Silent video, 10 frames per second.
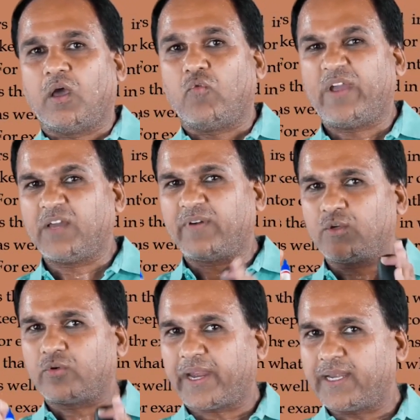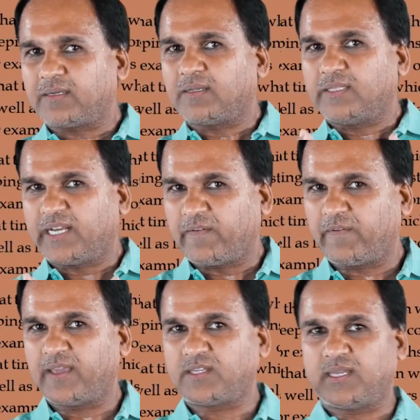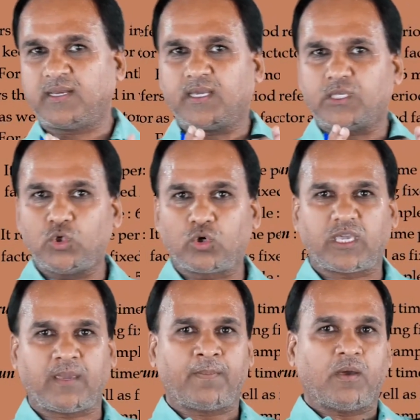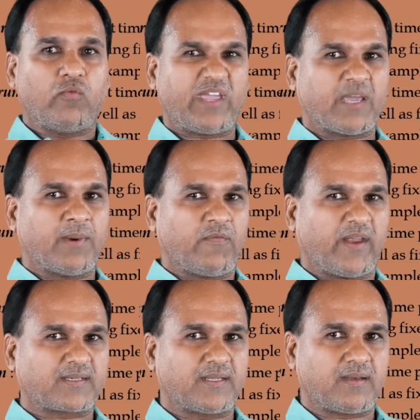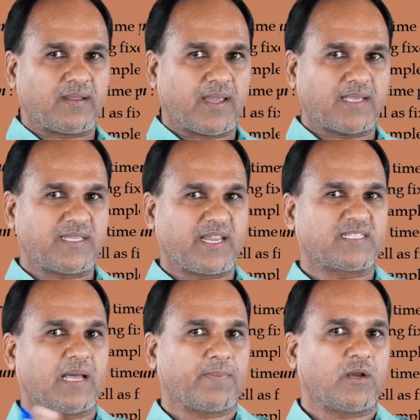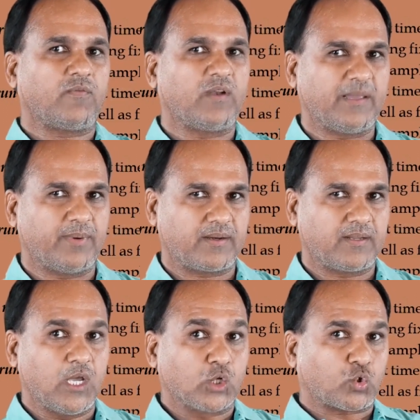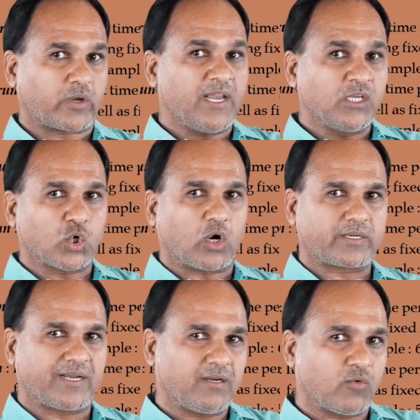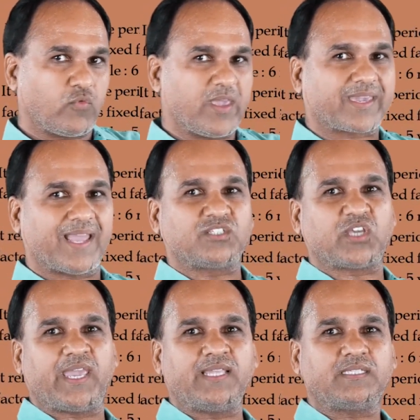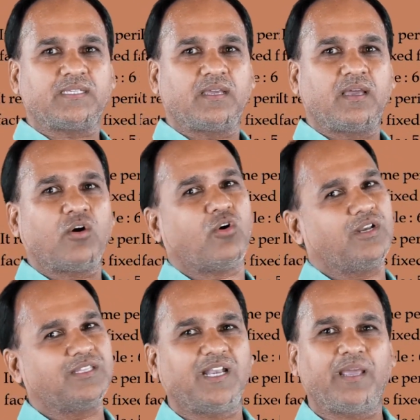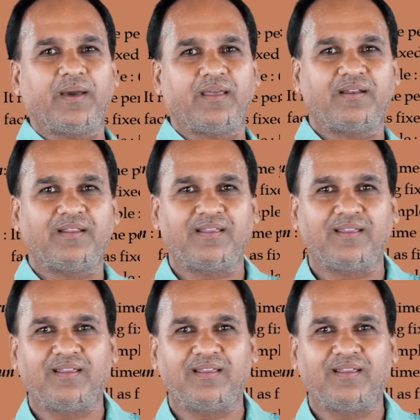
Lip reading: Whenever you write the definition, you keep variable factor as an example of labor. So in short run, we can change only the labor.